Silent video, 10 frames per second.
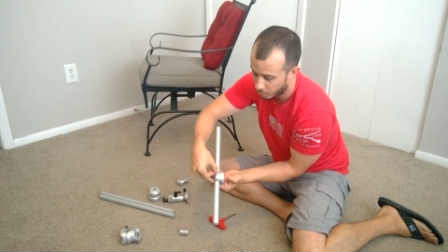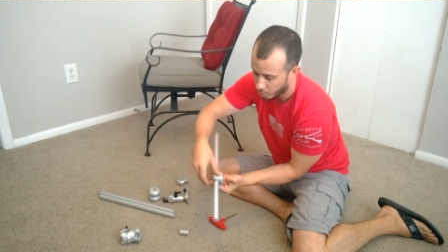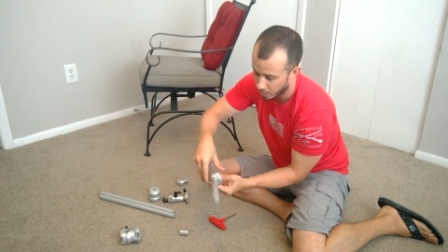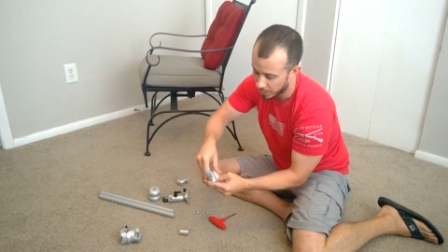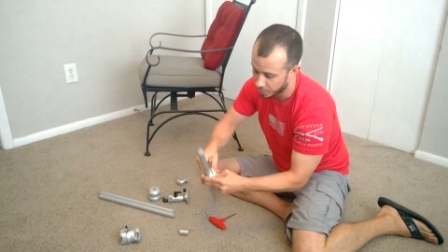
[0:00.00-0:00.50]

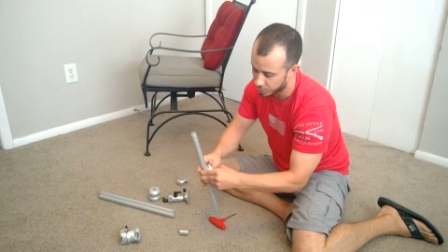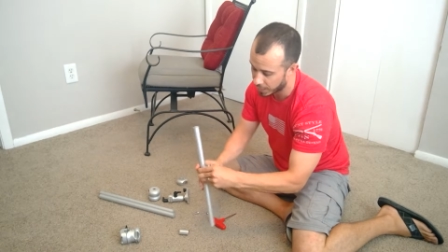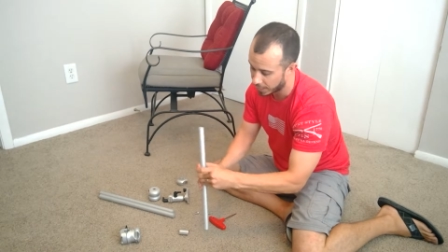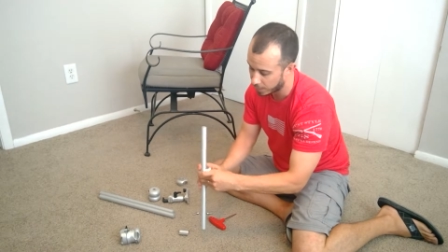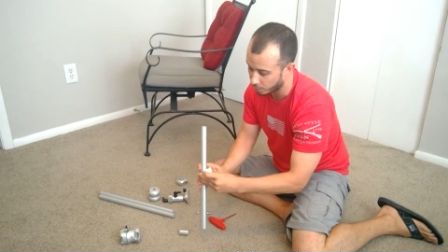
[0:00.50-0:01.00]
on each
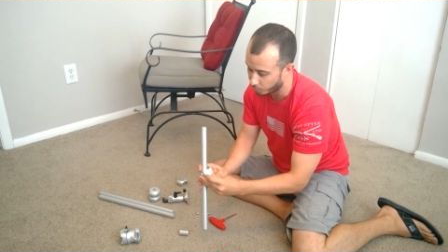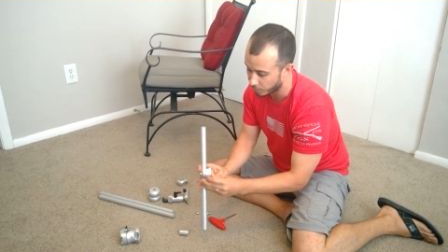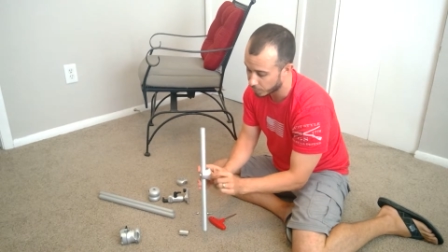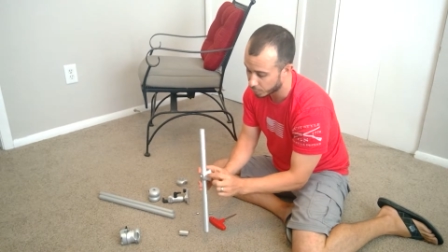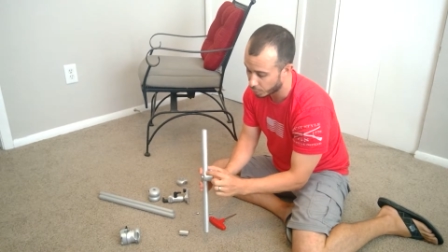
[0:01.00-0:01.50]
side here if we've
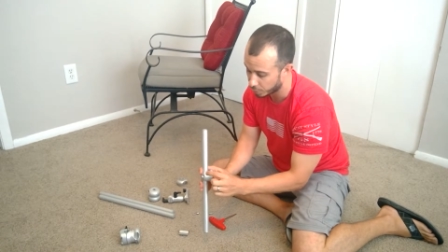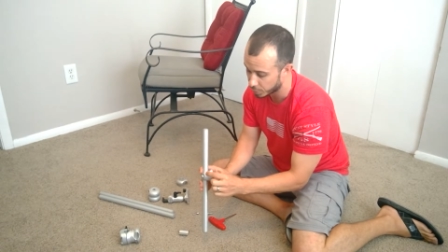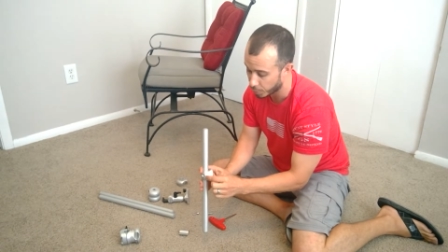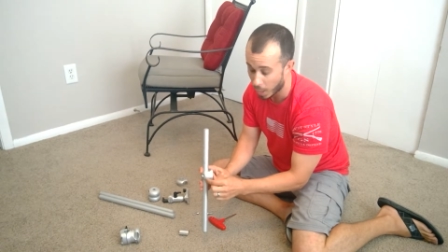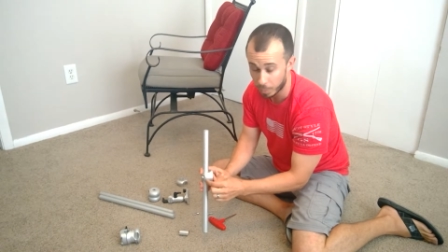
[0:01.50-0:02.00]
installed this
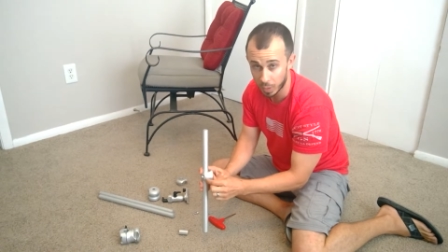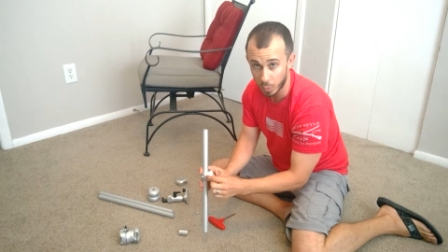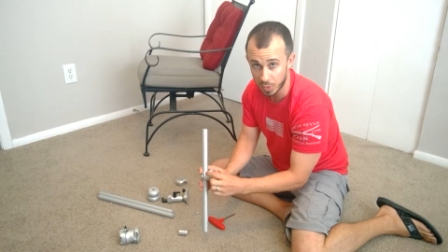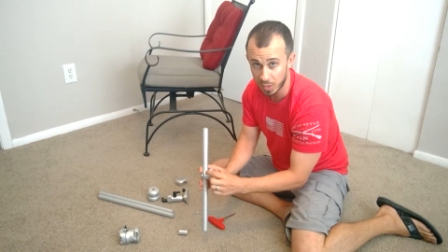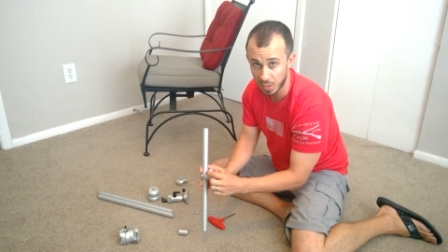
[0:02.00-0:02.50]
properly
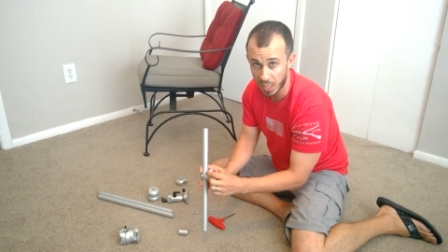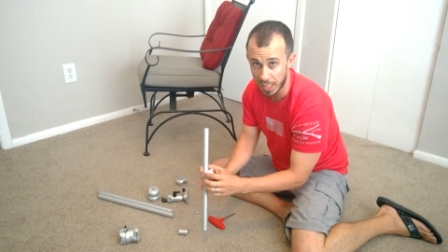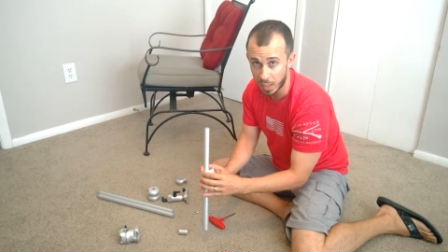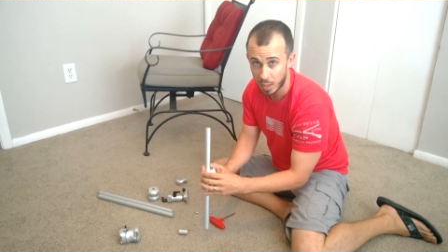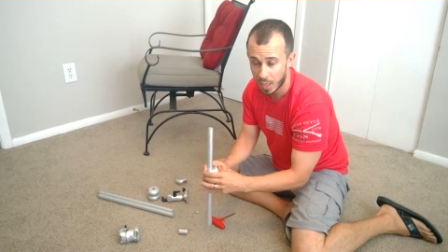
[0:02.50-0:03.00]
once it's
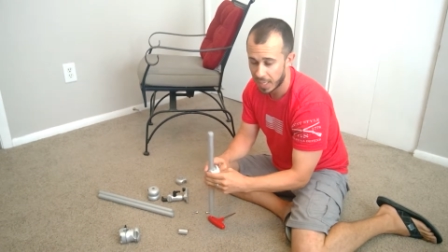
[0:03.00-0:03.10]
tight.